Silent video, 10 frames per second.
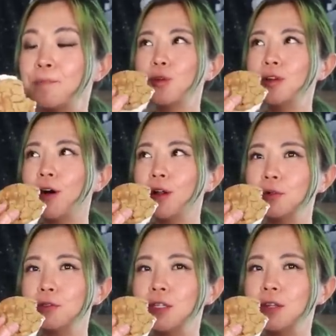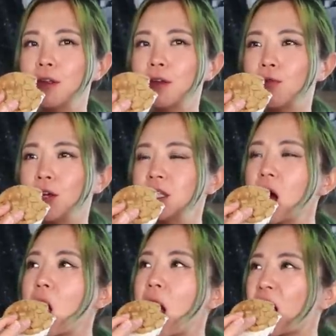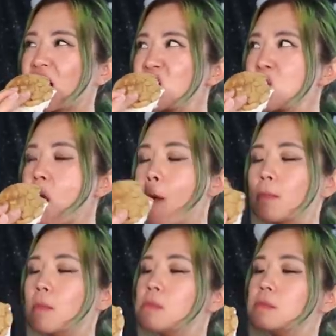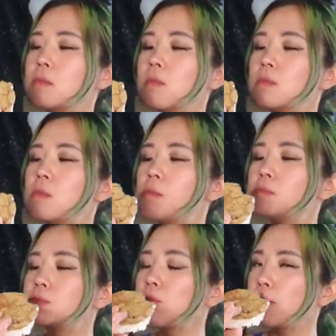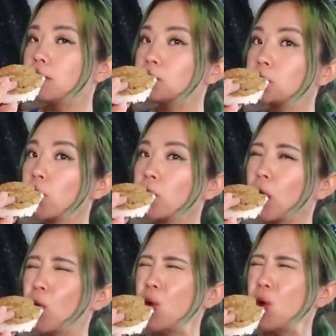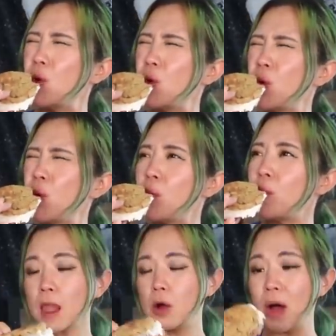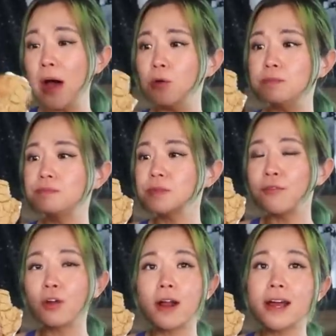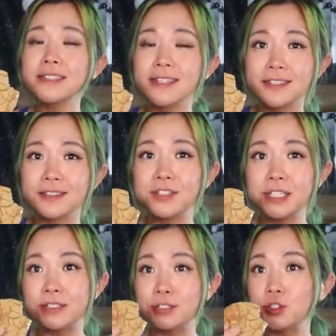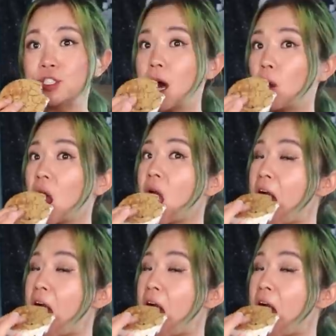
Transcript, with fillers: What do you call it when your teeth like freeze? Mmm. Ooh. Wow. I forgot I had sensitive teeth until just now.